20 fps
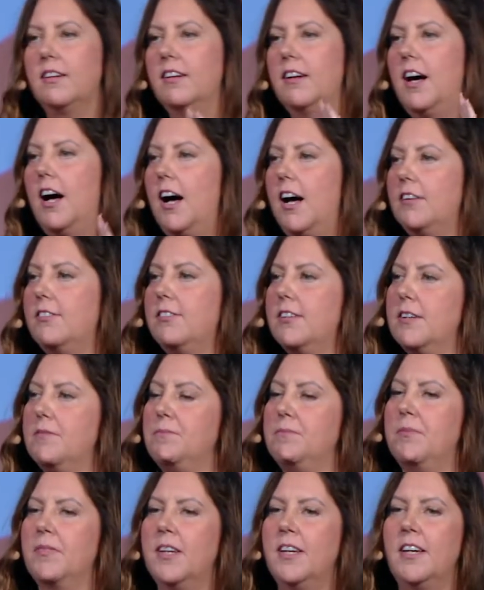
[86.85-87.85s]
Awesome.
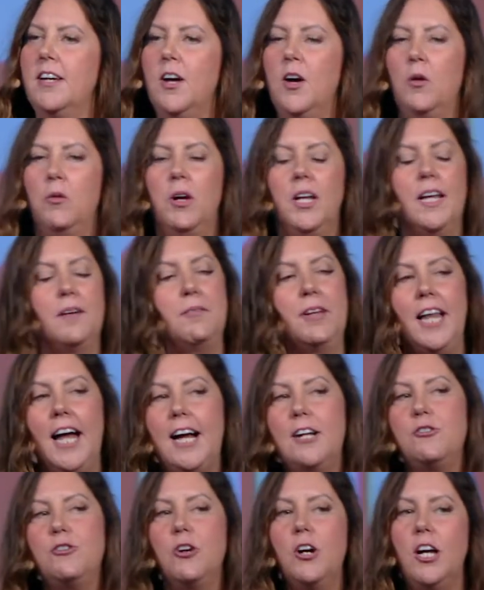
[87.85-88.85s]
Well, I'm
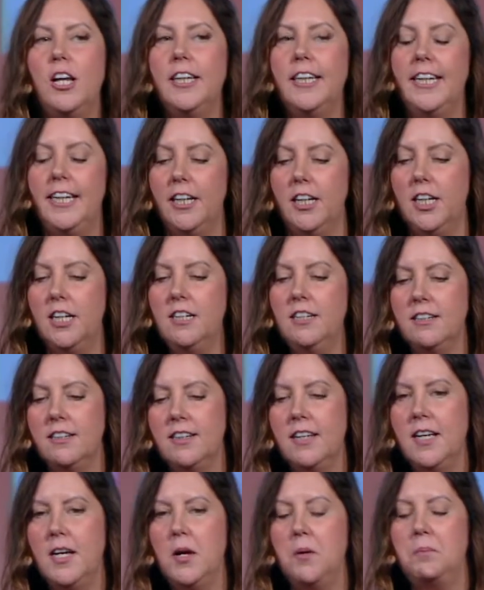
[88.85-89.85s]
glad you're all here
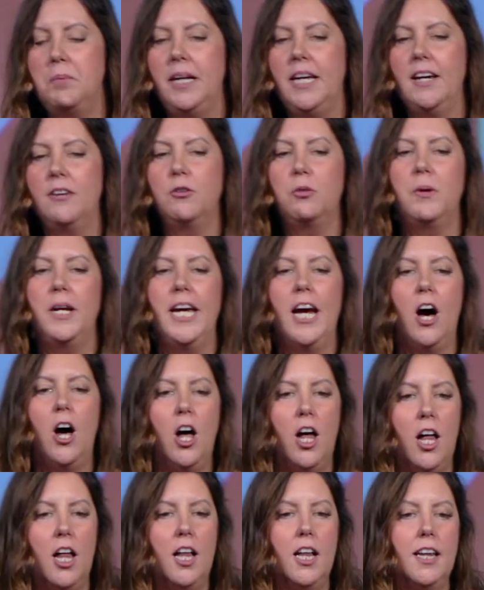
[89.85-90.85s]
because we
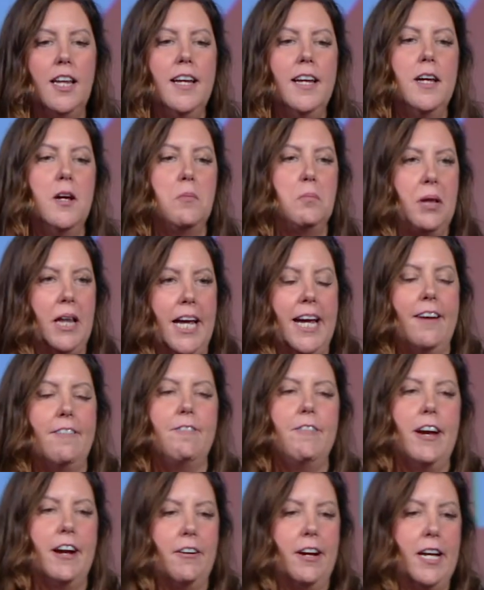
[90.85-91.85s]
all play a
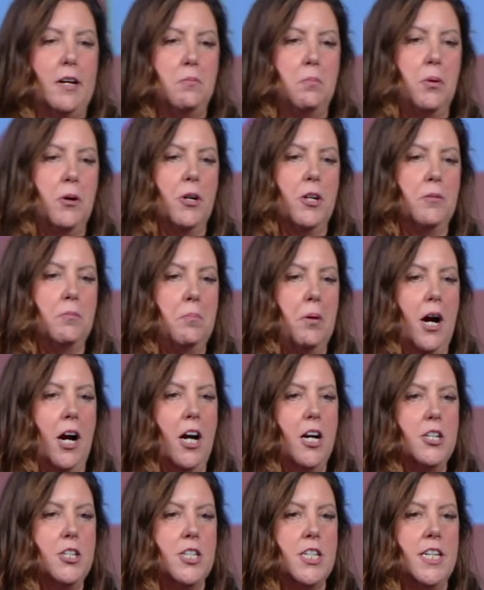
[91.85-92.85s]
very important
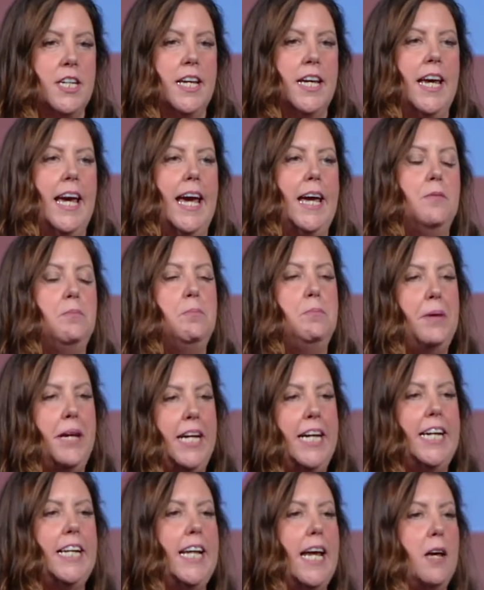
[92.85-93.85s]
part in
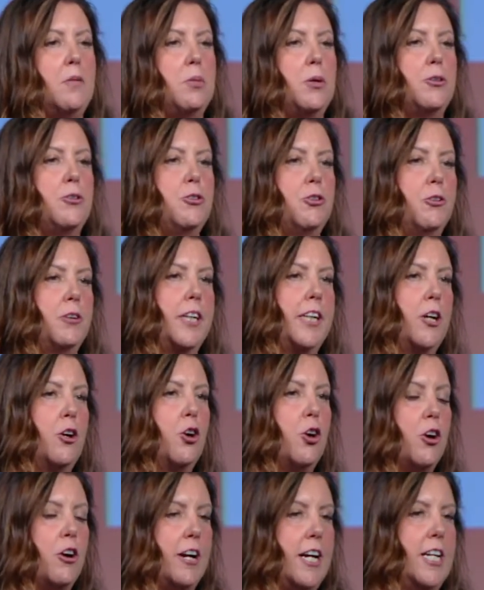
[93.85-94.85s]
being able to
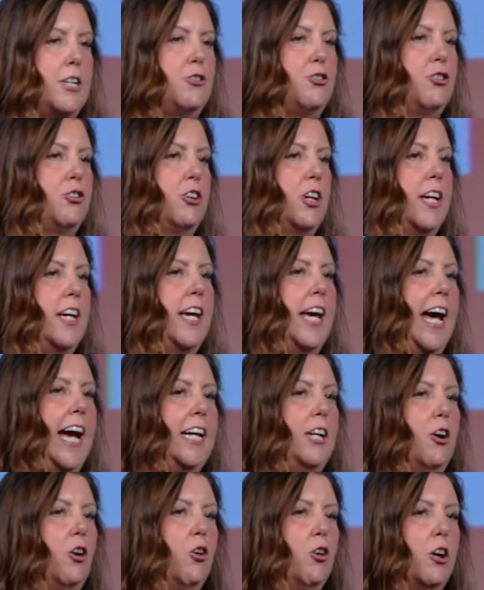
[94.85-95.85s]
encourage
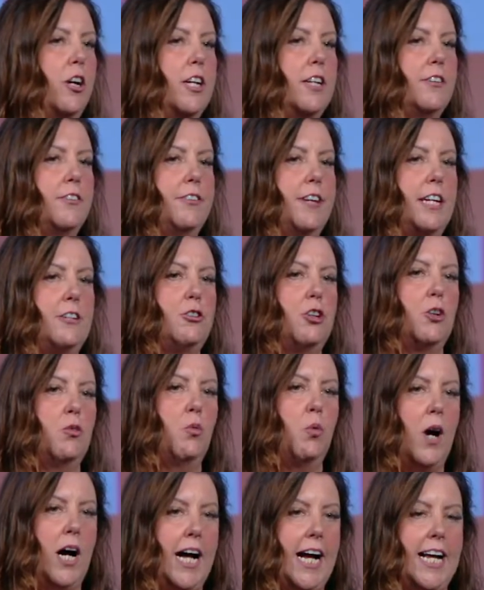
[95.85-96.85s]
an
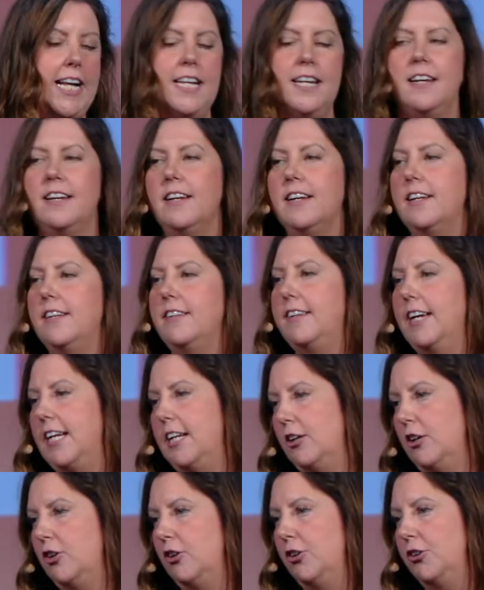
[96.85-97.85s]
organization-wide data
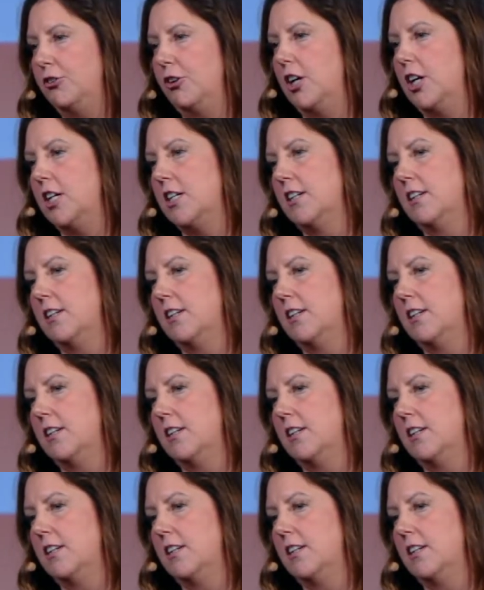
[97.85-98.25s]
culture.